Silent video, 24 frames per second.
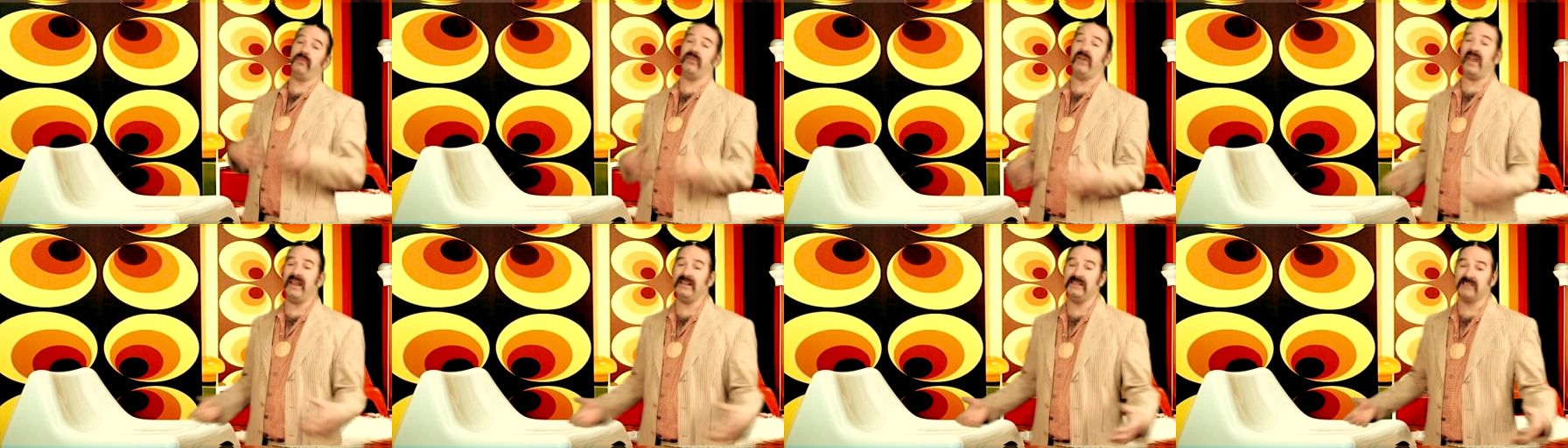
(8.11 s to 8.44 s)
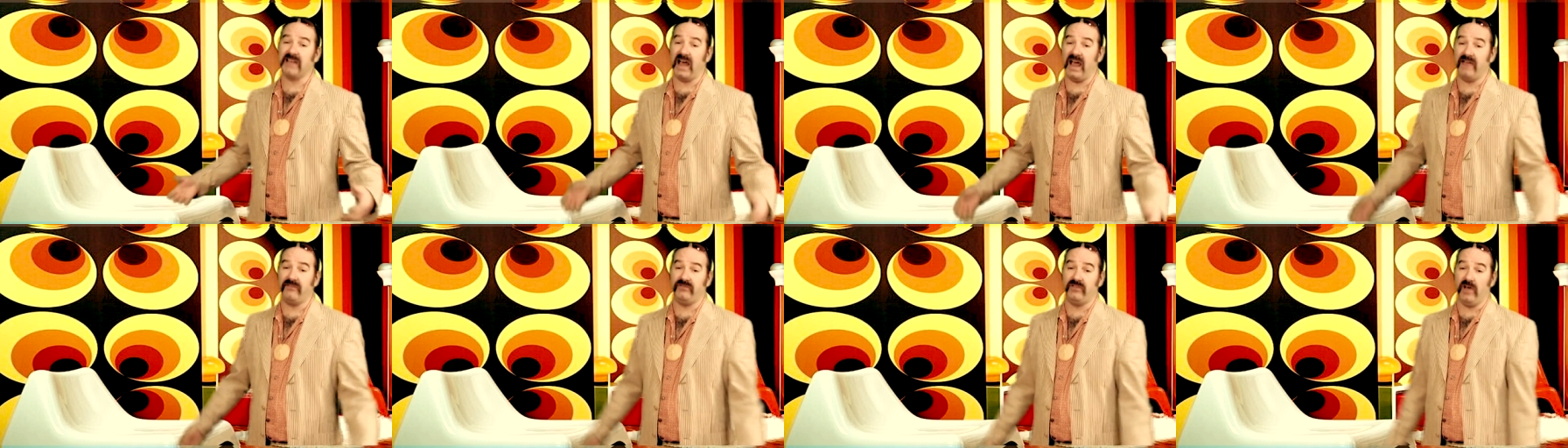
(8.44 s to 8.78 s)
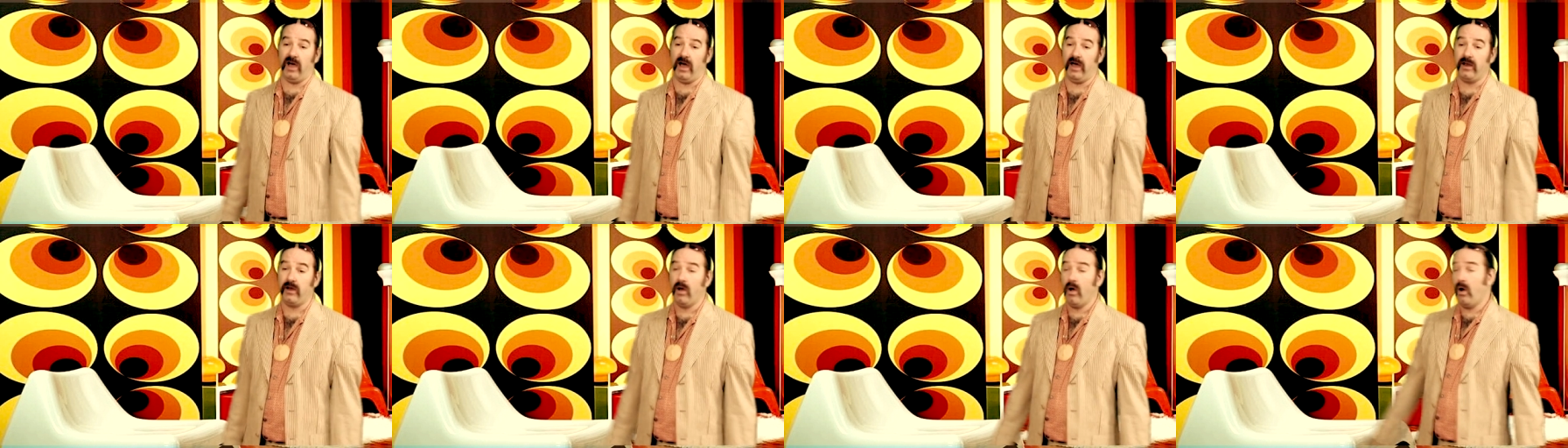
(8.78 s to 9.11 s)
things I've
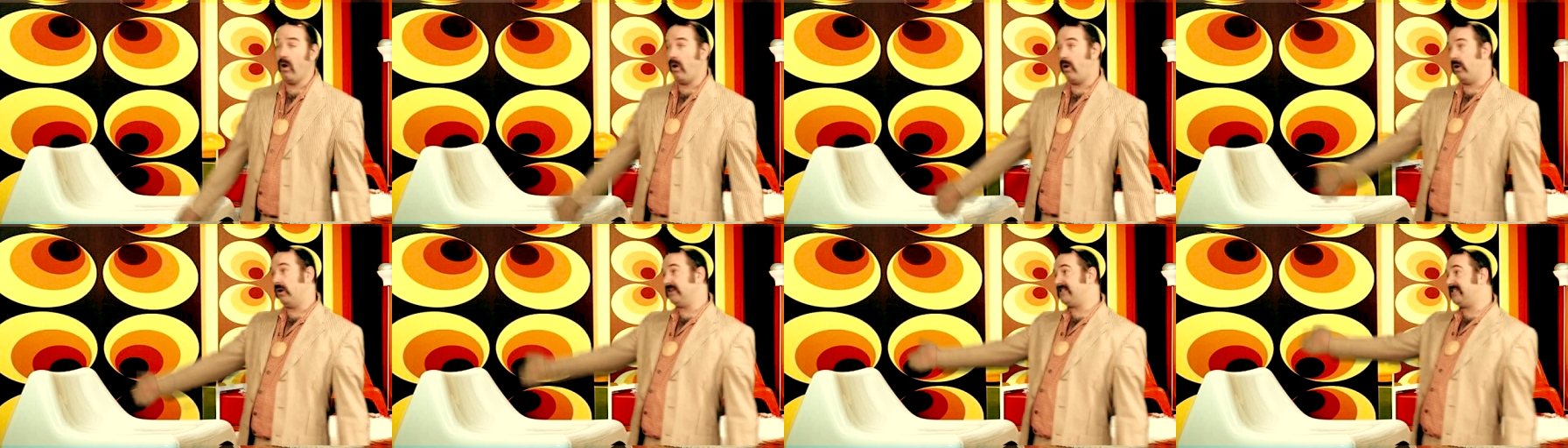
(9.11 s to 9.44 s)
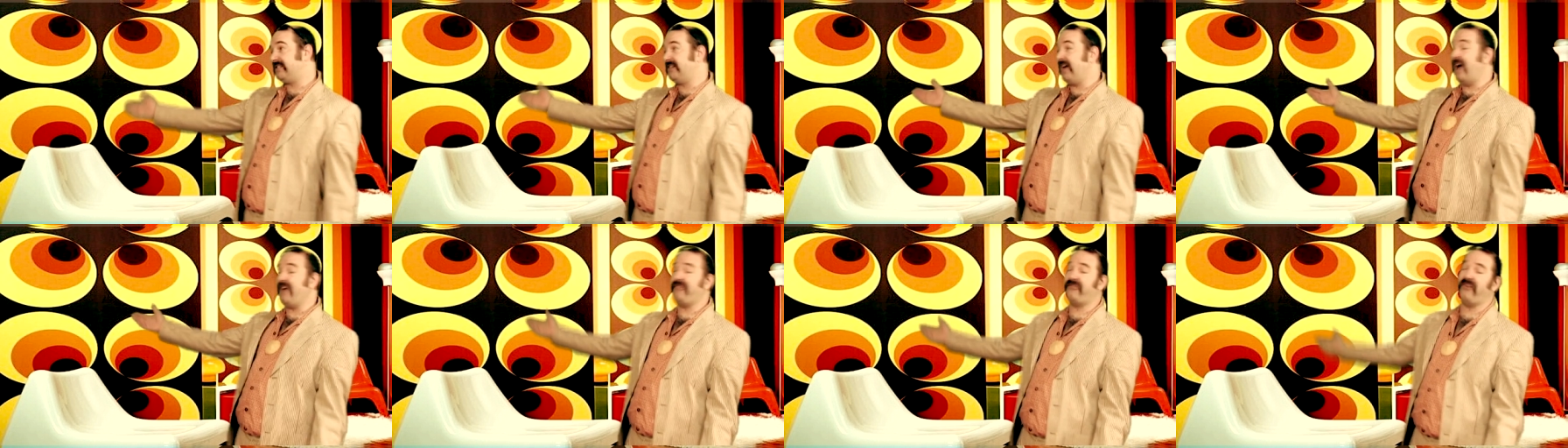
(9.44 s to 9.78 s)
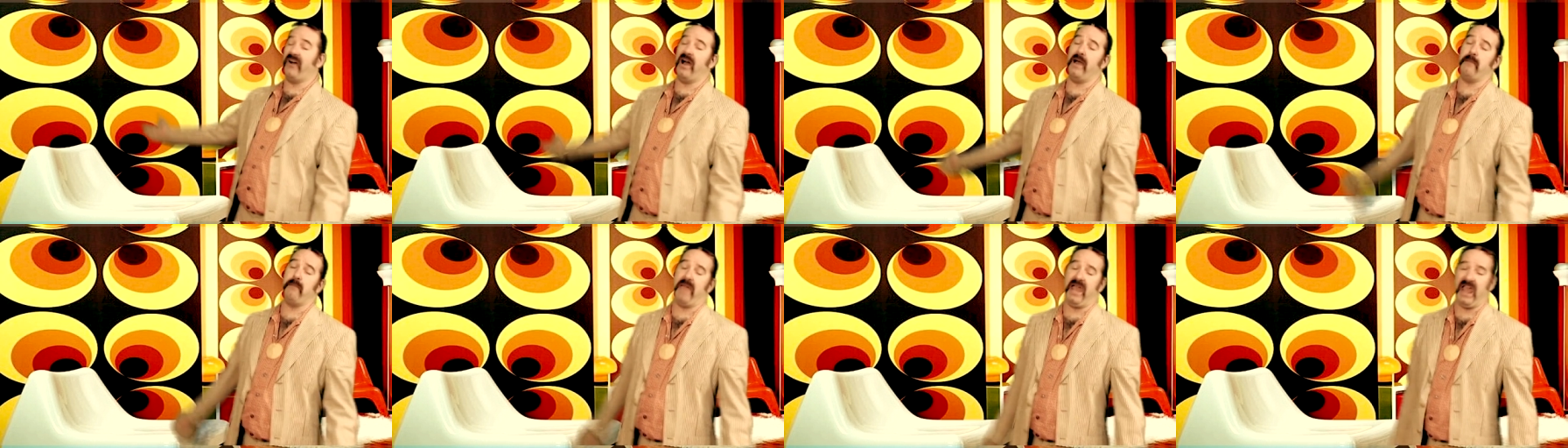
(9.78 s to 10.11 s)
done or stuff
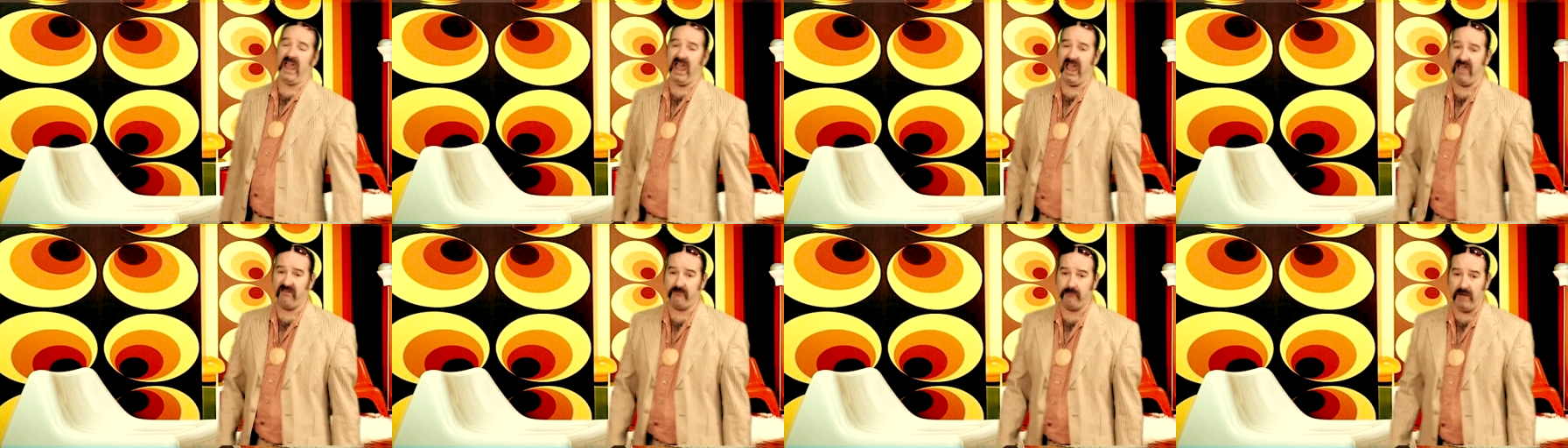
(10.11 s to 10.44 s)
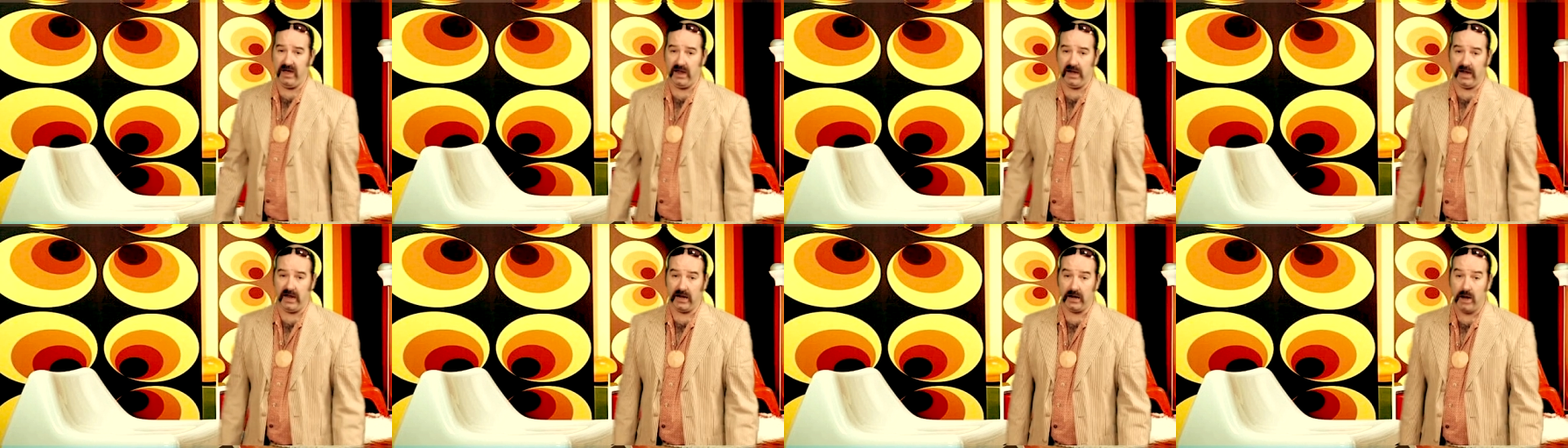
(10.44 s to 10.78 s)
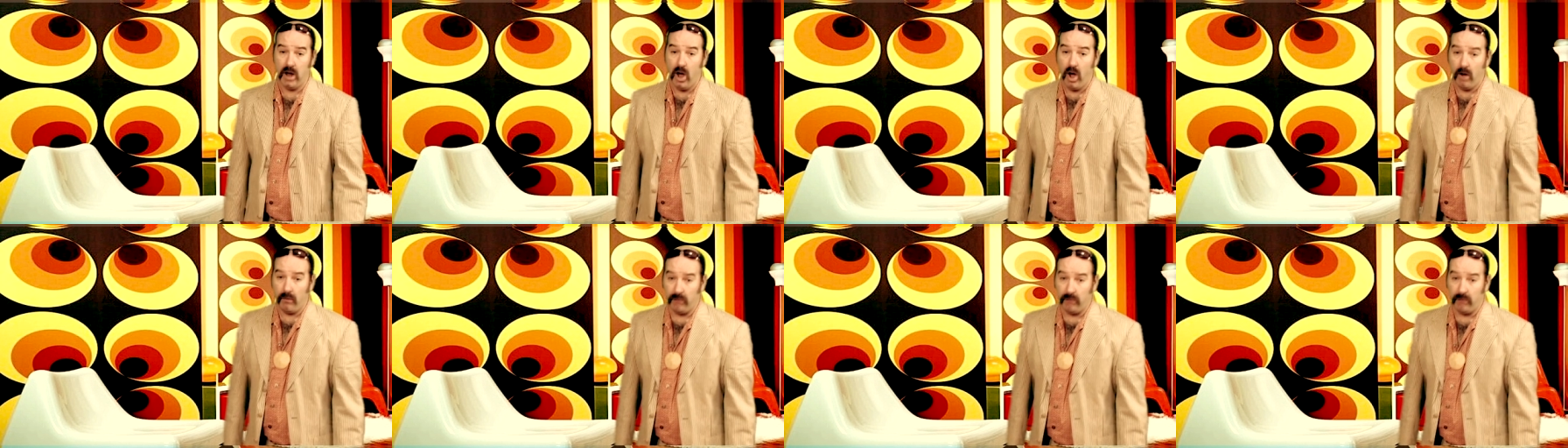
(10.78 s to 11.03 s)
I may have been in,